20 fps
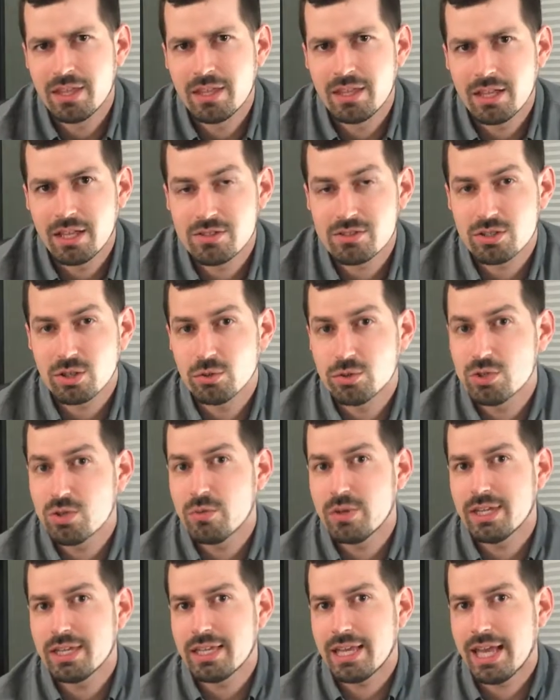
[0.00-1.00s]
And so
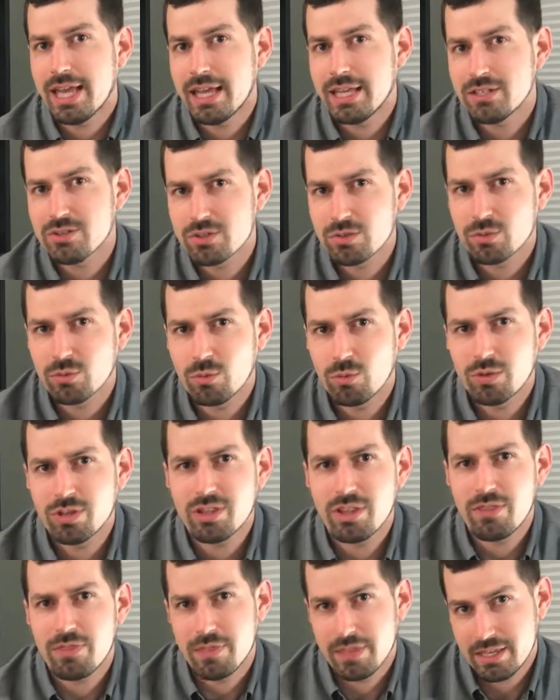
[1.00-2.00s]
to engage, one of
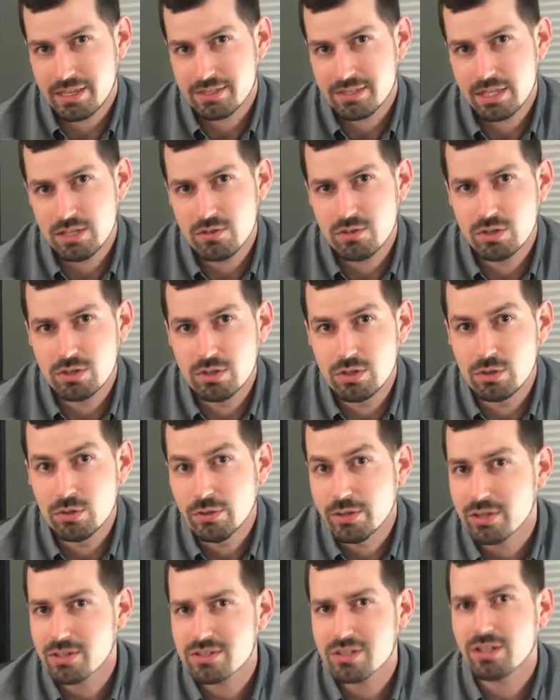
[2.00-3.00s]
the things that you can do,
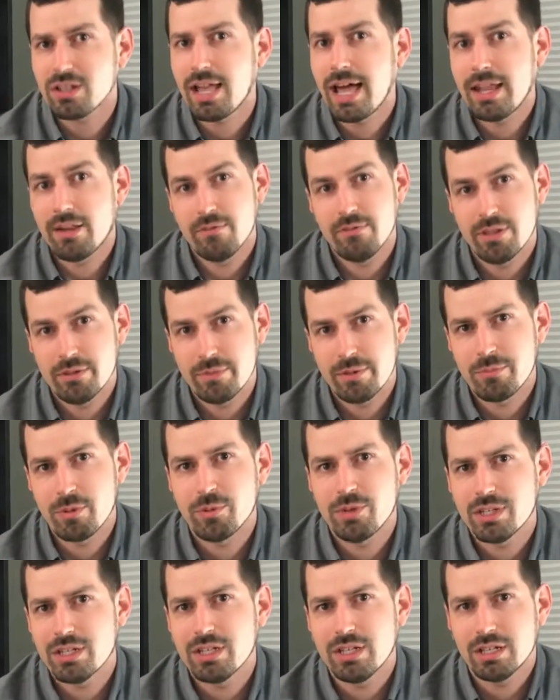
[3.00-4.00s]
and there's a lot of them, I'm
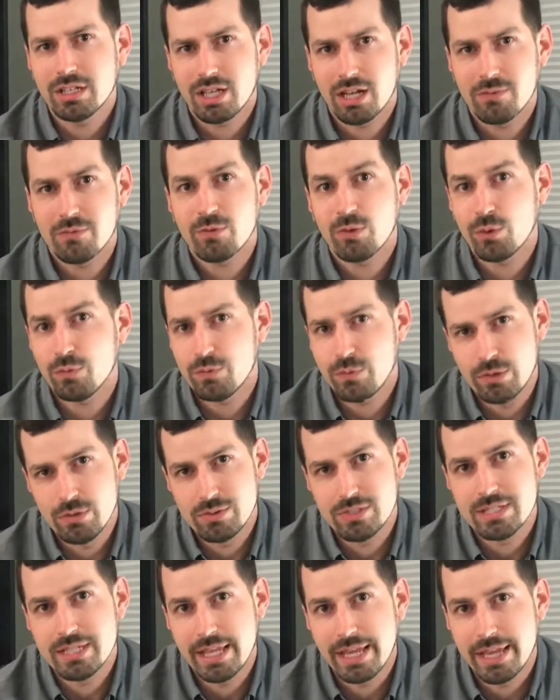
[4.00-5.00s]
only going to cover a few
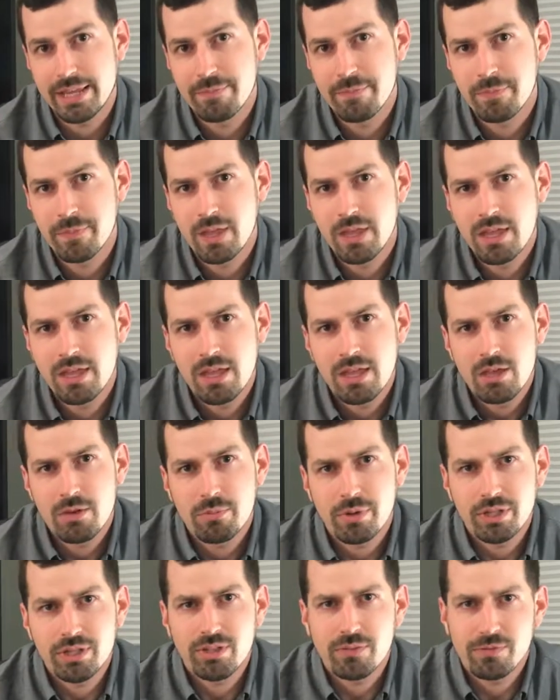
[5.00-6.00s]
today,
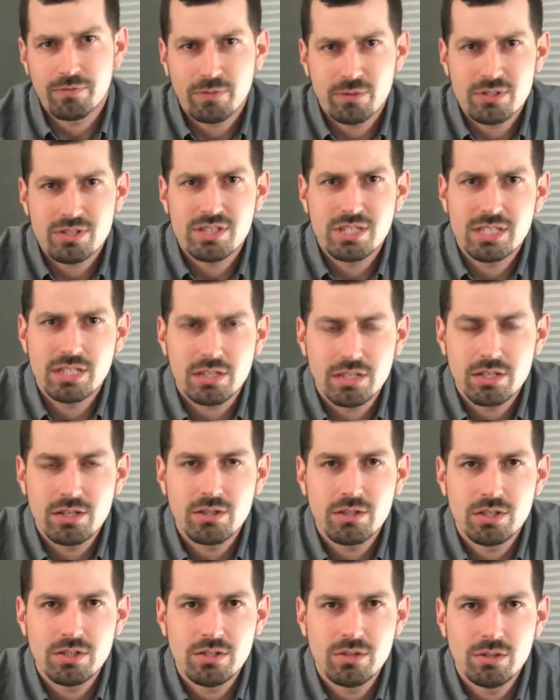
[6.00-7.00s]
but the first thing that
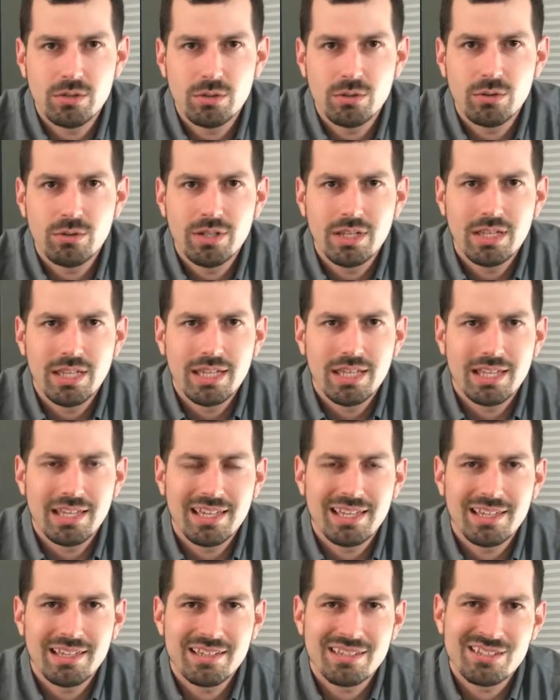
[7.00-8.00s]
you can do
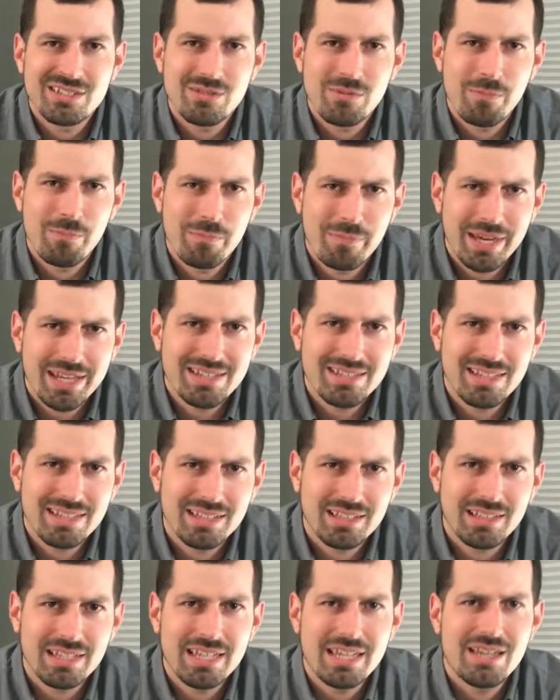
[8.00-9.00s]
is
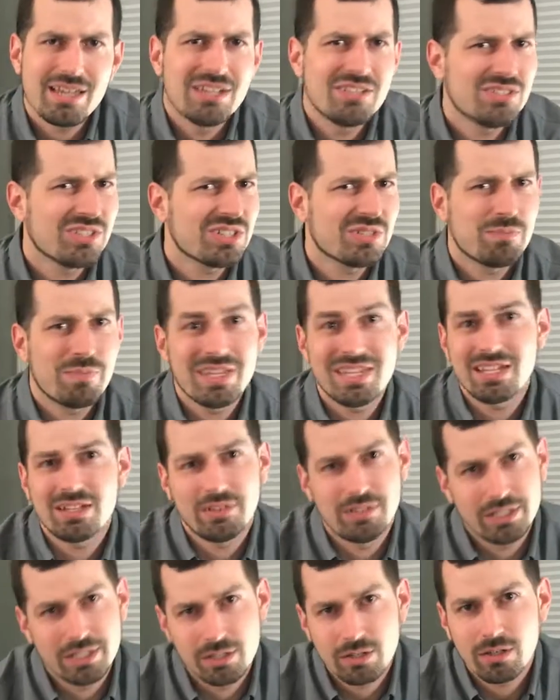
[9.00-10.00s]
basically just be
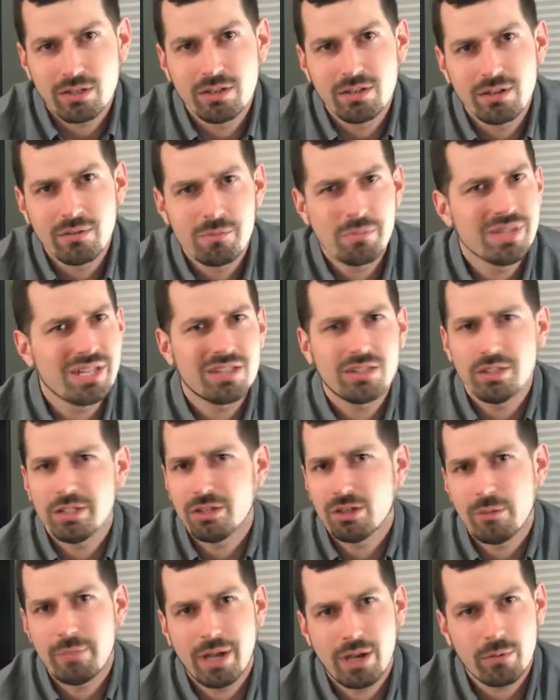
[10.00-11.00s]
clear. Be
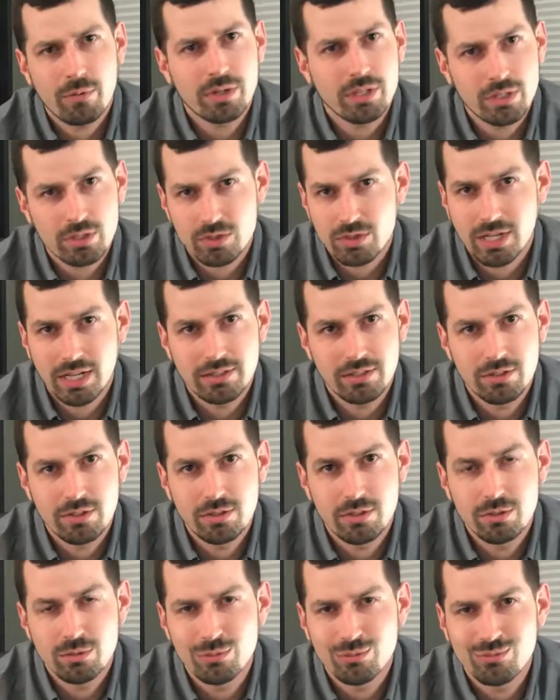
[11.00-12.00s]
clear about what you're trying to
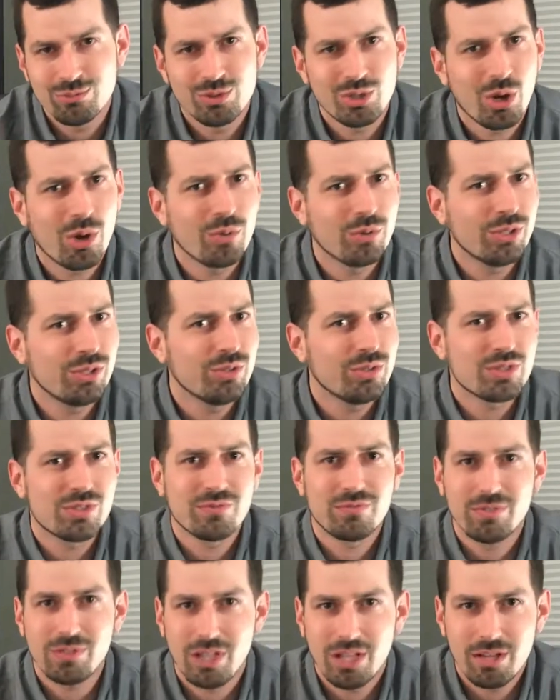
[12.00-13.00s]
do. Don't use
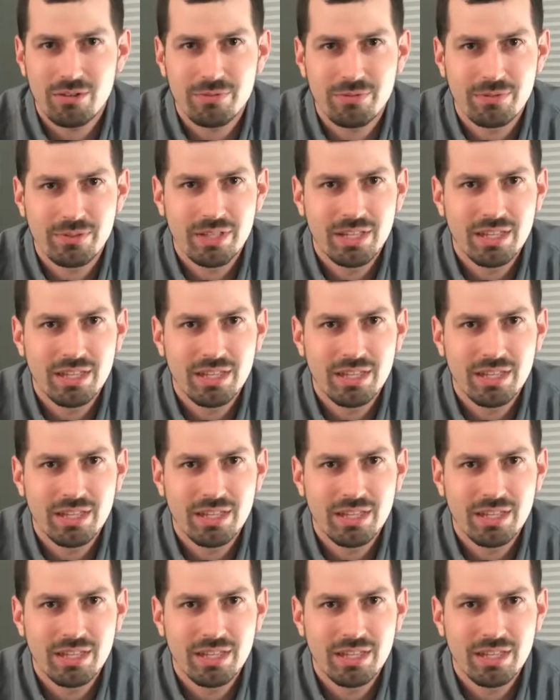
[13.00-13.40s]
fluff.